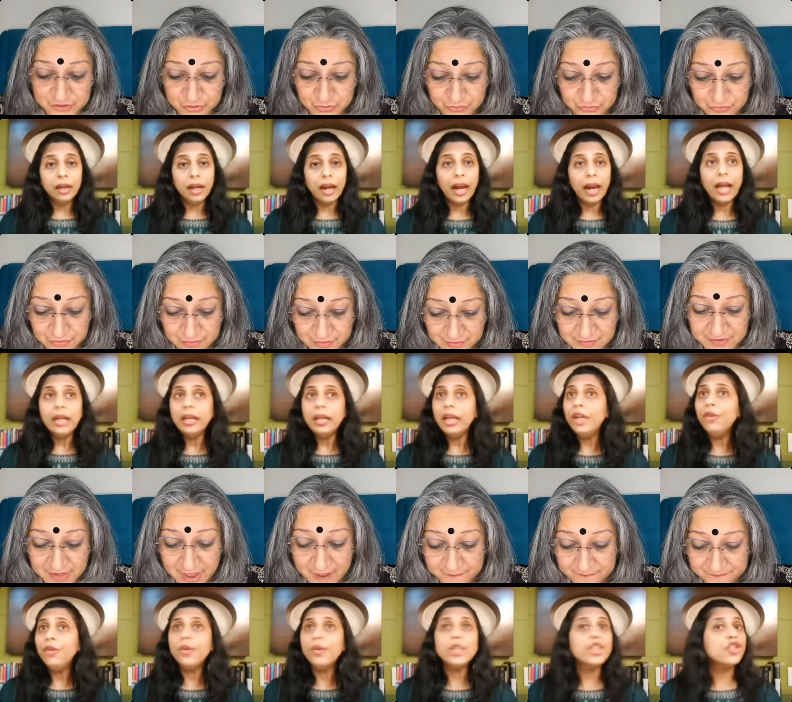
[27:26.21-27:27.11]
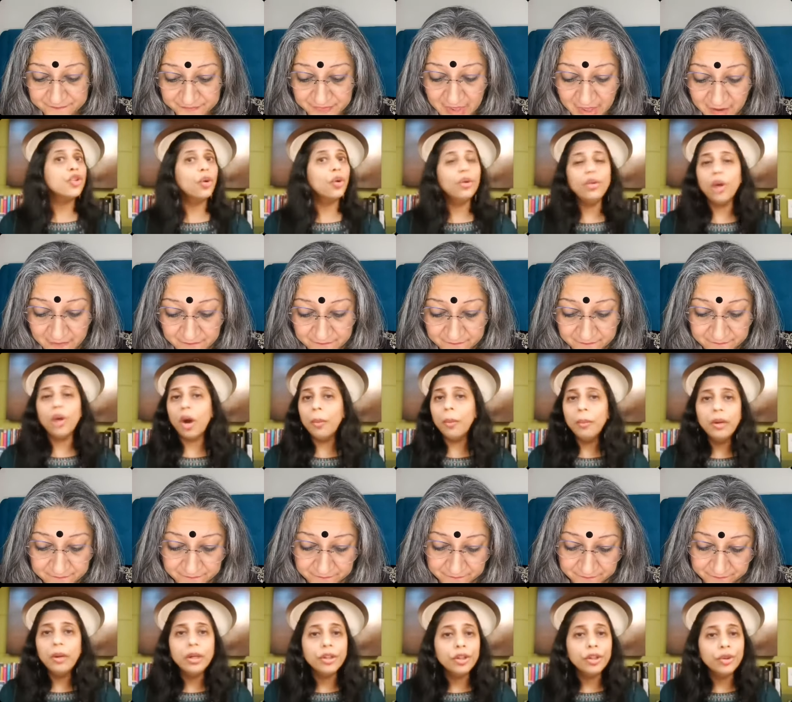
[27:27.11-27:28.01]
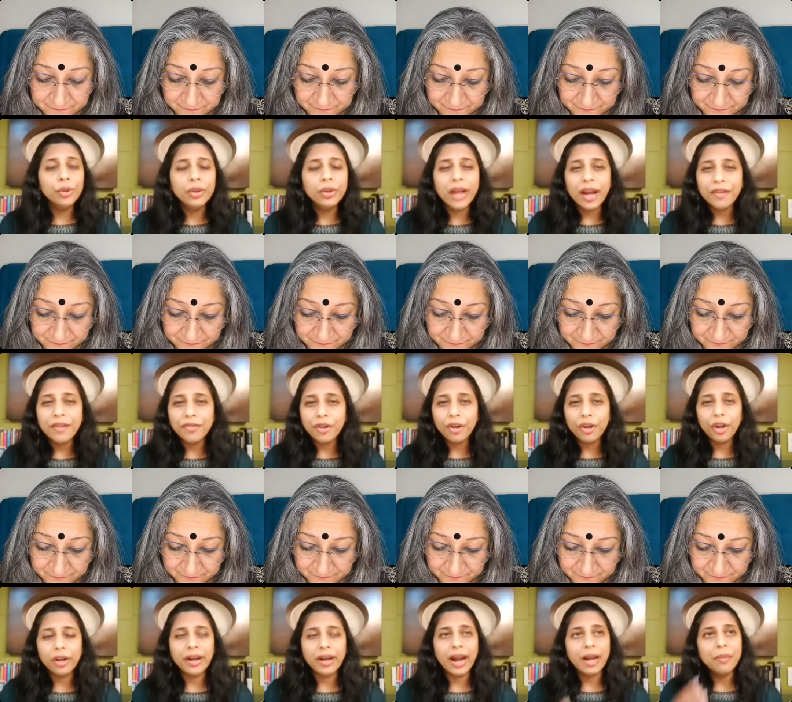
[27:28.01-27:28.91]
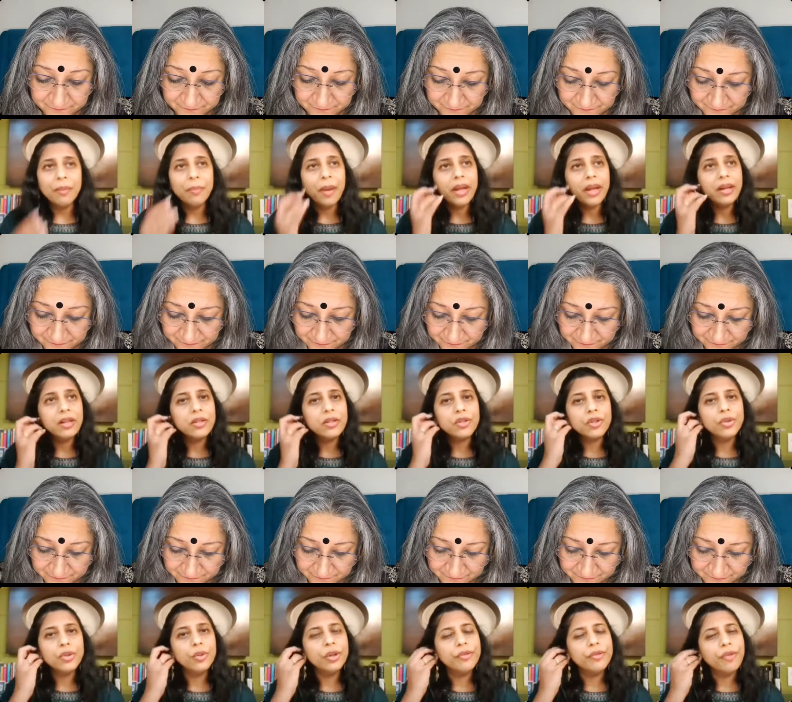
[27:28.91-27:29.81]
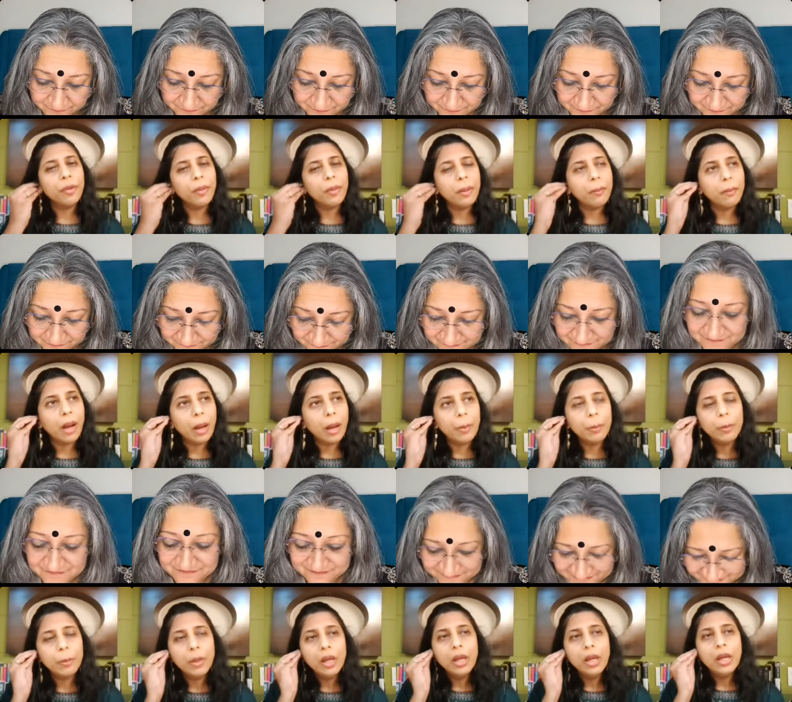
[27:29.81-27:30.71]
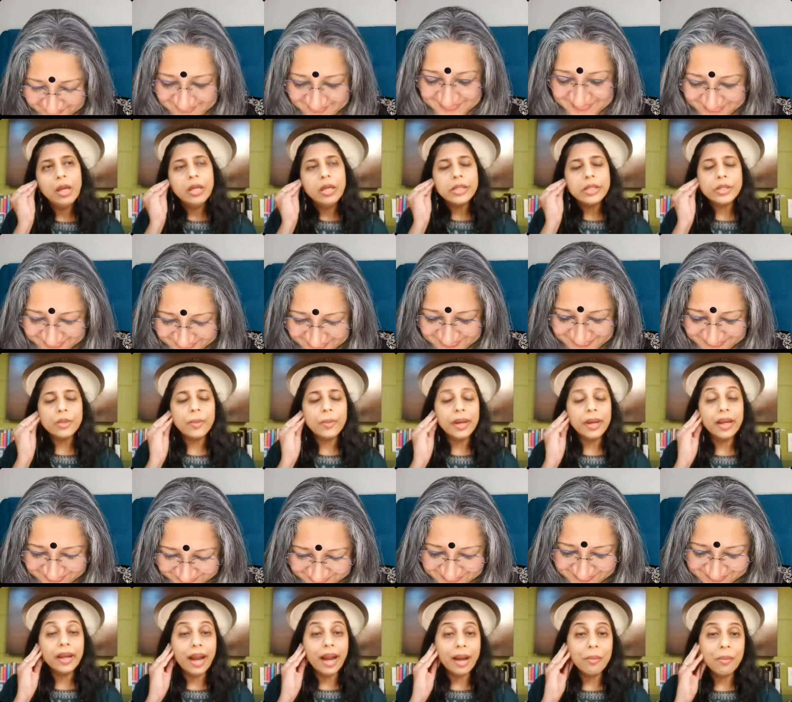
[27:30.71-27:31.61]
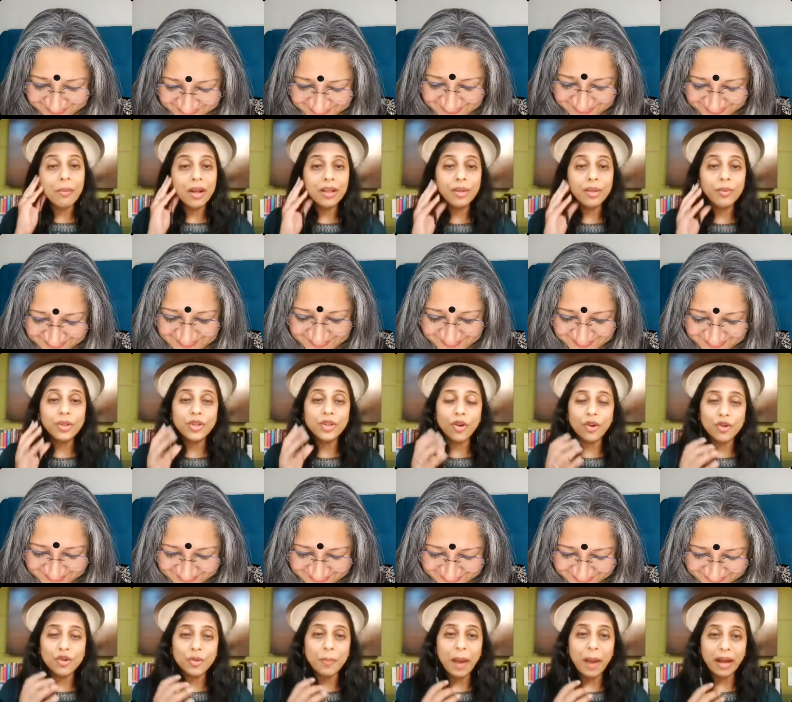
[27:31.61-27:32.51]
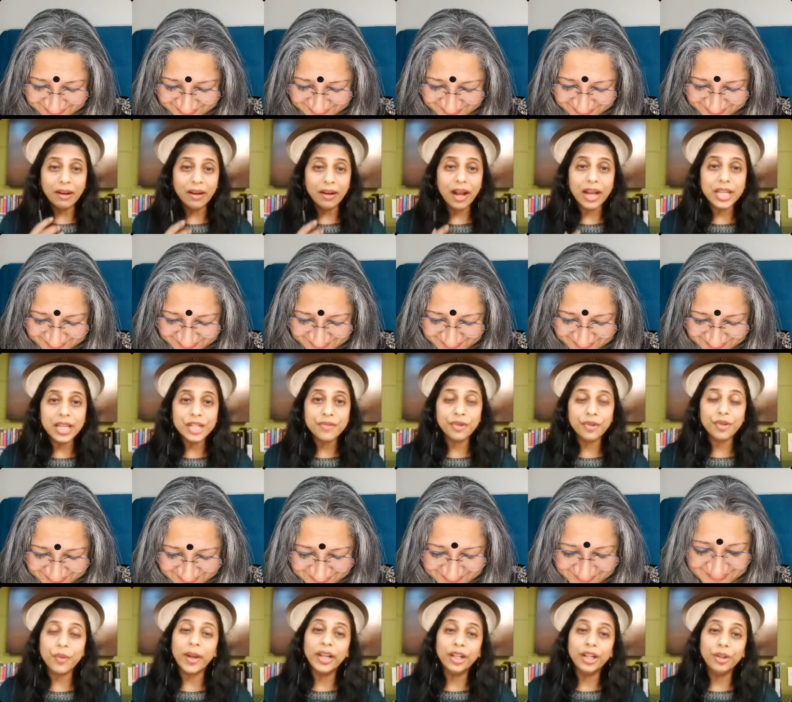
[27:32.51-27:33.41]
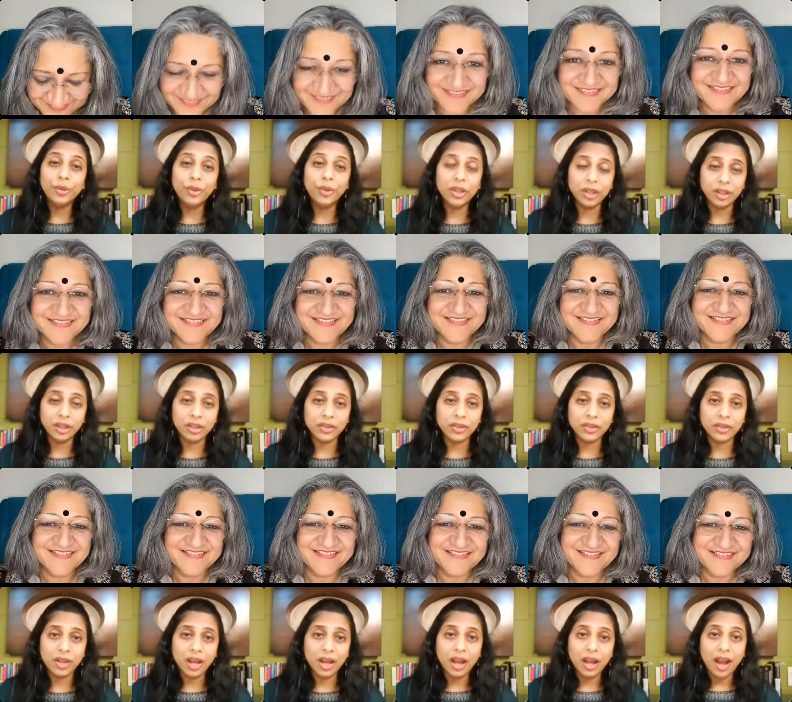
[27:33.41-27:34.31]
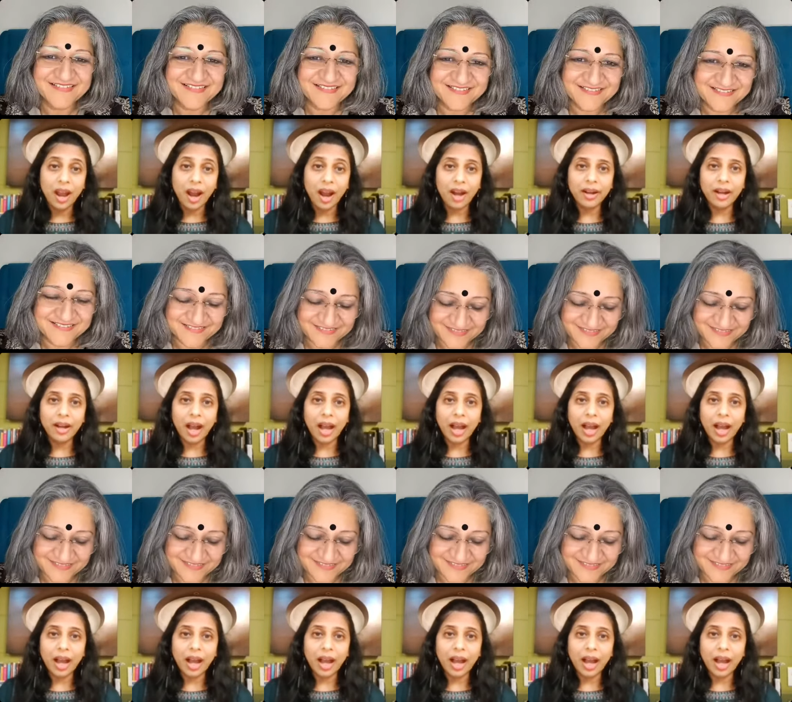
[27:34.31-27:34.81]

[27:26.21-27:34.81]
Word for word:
Speaker 1: to yeah. do that for your grandparents, to do it for my mom. So my grandmother for 22 years and I have given her the bedpan.